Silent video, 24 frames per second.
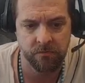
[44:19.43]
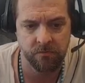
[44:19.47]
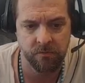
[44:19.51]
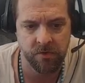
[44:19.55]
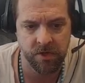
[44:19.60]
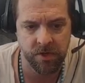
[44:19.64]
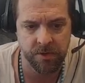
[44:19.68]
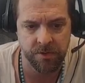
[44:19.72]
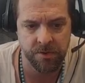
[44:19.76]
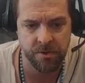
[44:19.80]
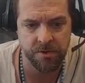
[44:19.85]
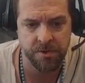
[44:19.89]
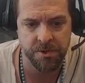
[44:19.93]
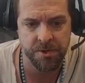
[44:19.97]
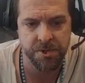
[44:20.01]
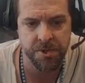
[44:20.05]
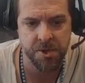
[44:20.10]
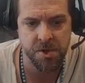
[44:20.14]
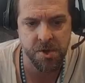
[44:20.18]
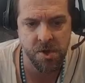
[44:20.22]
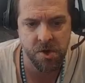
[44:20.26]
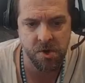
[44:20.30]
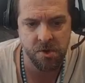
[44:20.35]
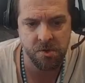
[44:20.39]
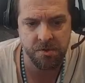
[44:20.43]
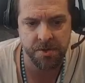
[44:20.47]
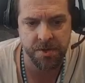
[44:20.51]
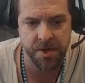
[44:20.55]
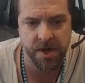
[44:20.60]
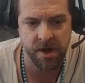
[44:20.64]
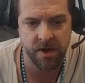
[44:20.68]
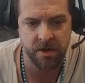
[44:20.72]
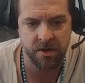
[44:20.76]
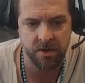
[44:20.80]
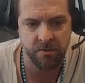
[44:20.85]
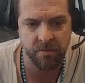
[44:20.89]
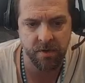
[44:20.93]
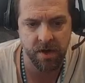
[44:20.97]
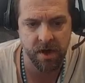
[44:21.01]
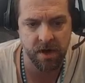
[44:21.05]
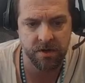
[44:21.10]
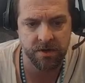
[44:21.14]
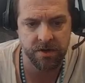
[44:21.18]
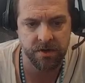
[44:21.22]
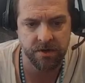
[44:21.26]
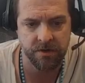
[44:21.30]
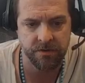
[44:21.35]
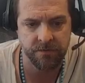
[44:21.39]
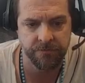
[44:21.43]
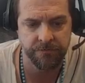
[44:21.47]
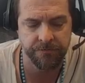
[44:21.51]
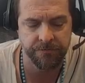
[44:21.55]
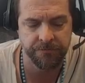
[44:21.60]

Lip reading: Like, there's no doubt about it.